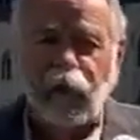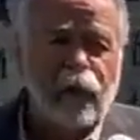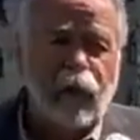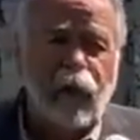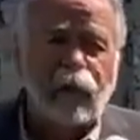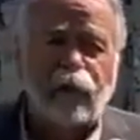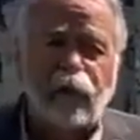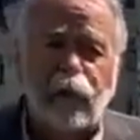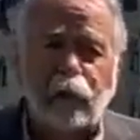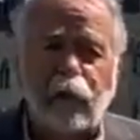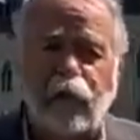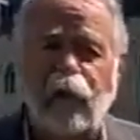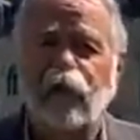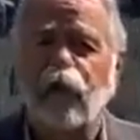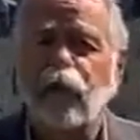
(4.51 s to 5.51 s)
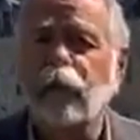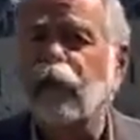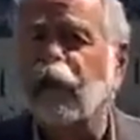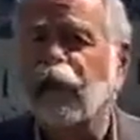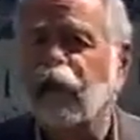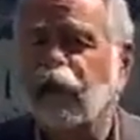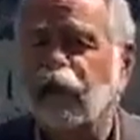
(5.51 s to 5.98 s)
Yes, committees do
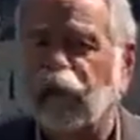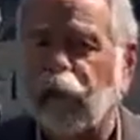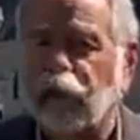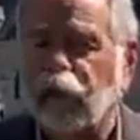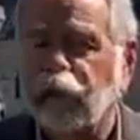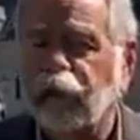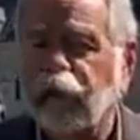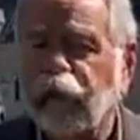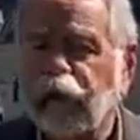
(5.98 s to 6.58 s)
meet in the summer.